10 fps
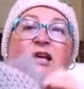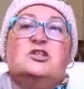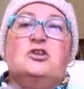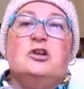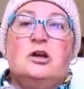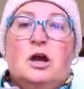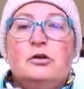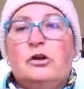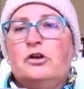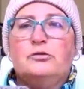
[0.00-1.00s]
As you know,
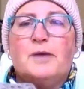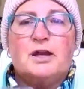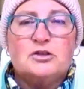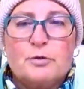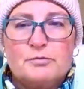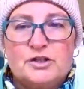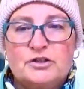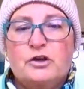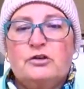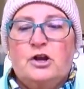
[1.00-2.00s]
oh no, you most probably
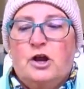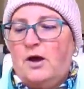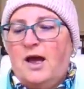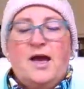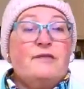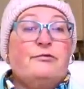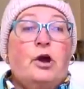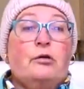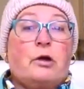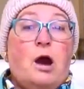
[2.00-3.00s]
don't know, I have
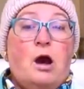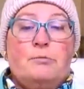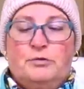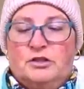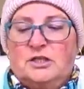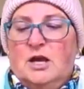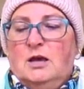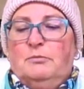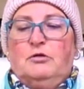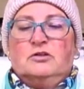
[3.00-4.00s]
no carpets
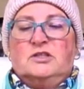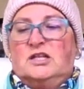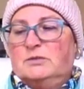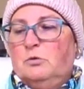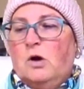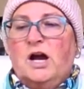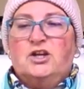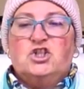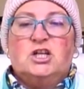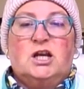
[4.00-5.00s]
because that's more
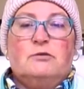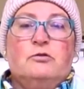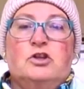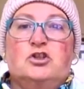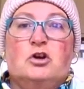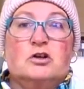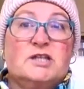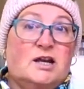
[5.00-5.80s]
hygienic for the dogs.